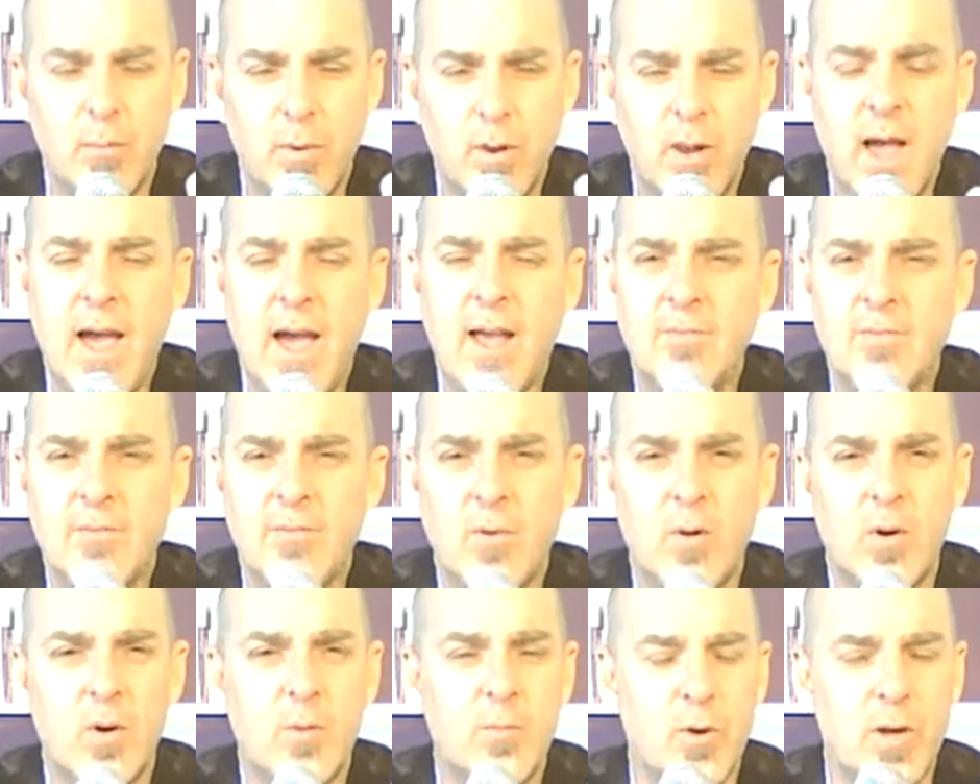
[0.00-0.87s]
We had a
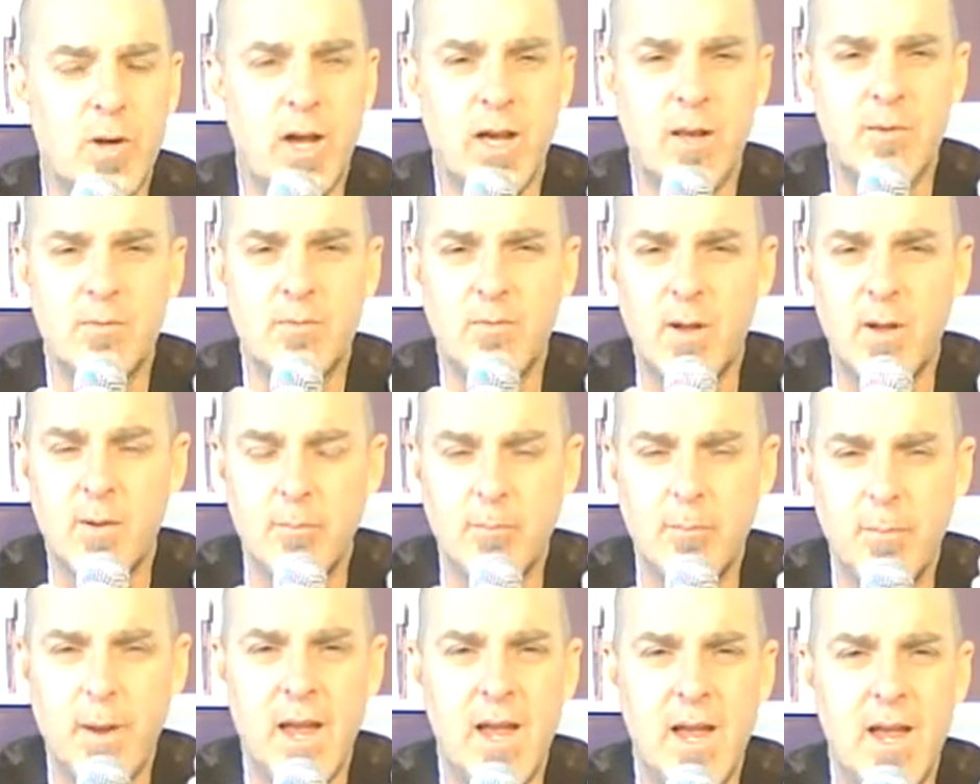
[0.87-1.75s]
platform, we
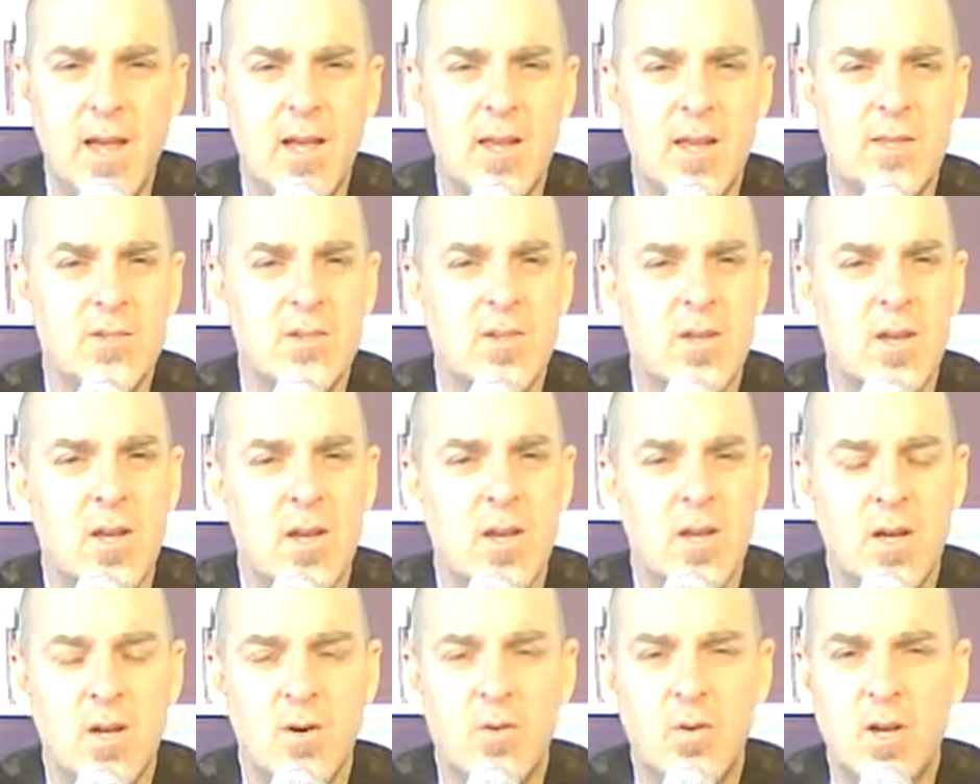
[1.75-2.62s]
had a
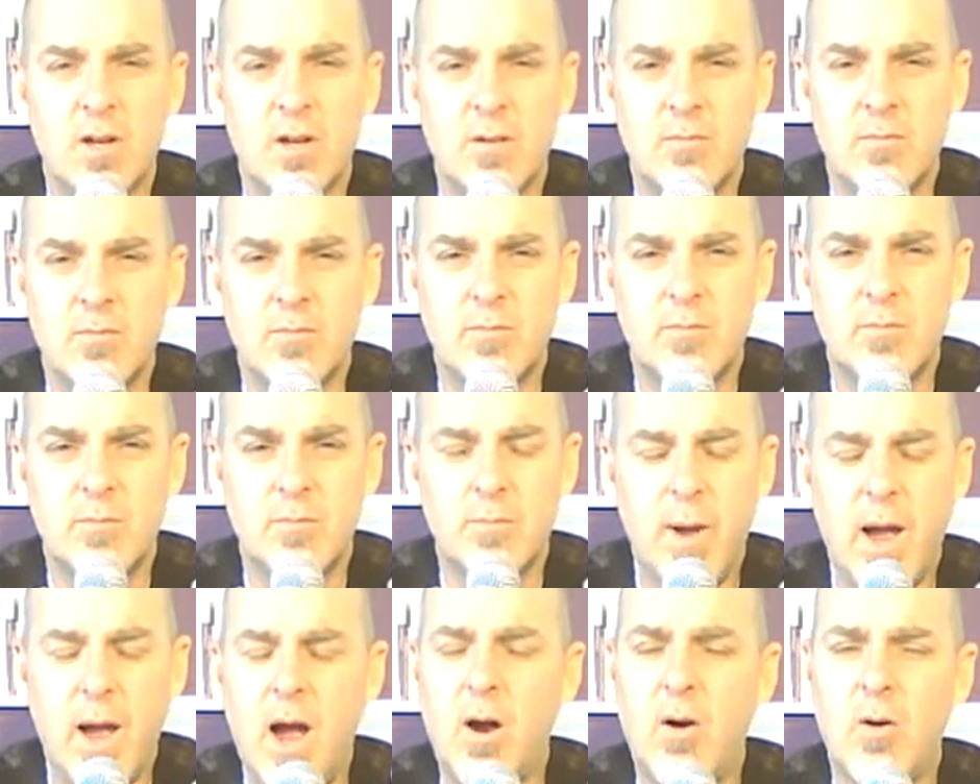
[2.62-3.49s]
band, we had
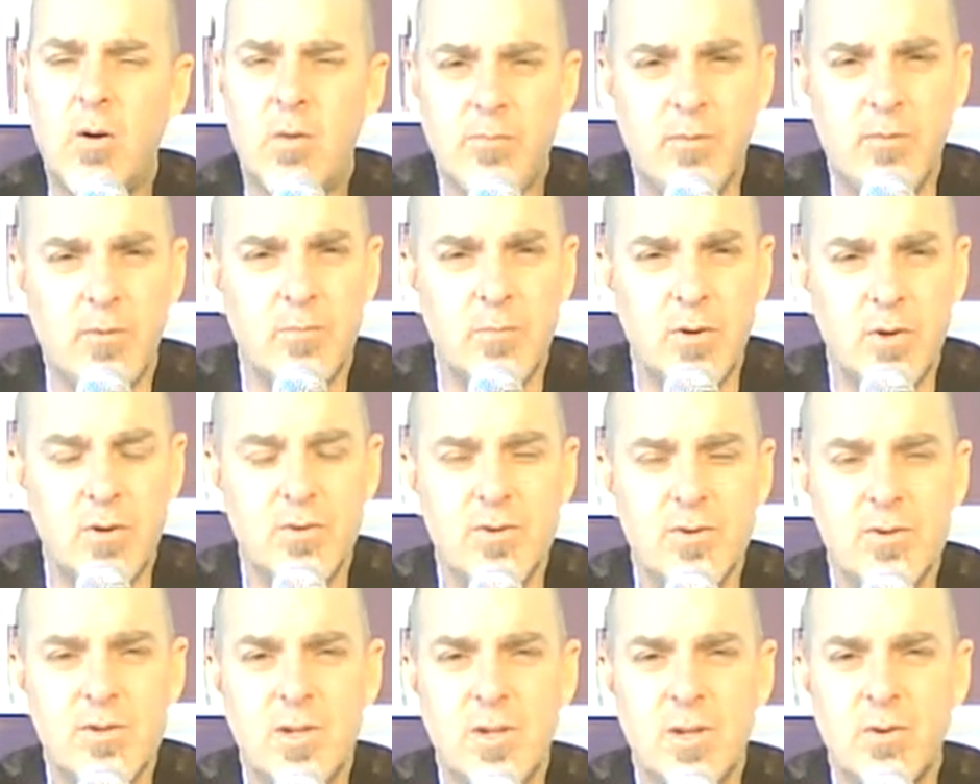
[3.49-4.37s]

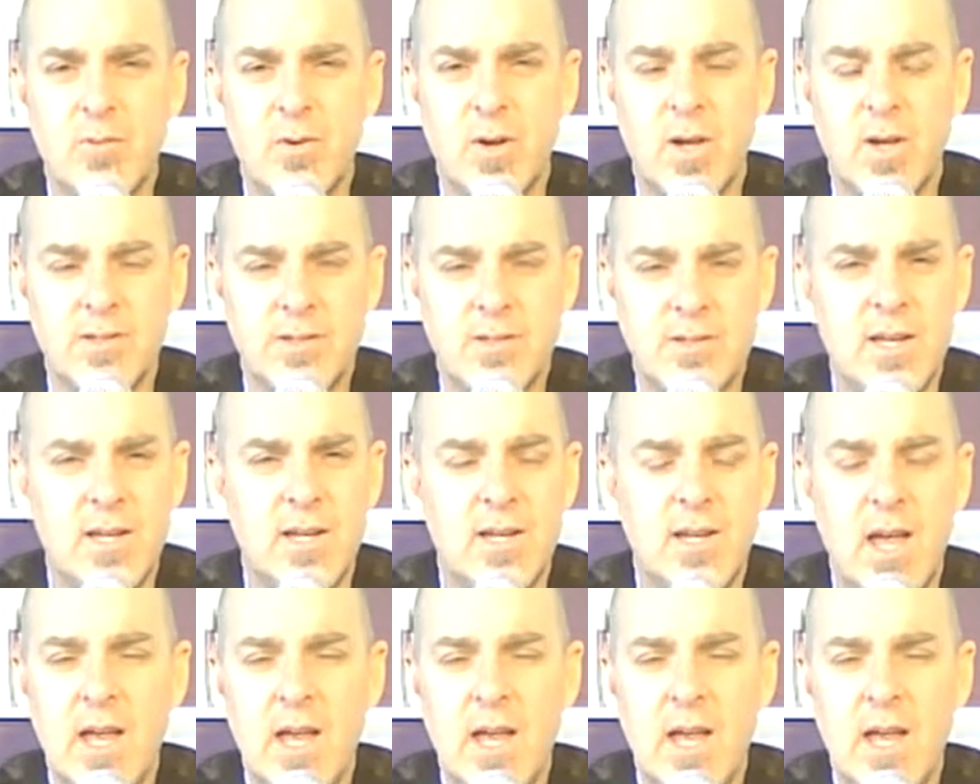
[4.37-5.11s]
powerful music, we had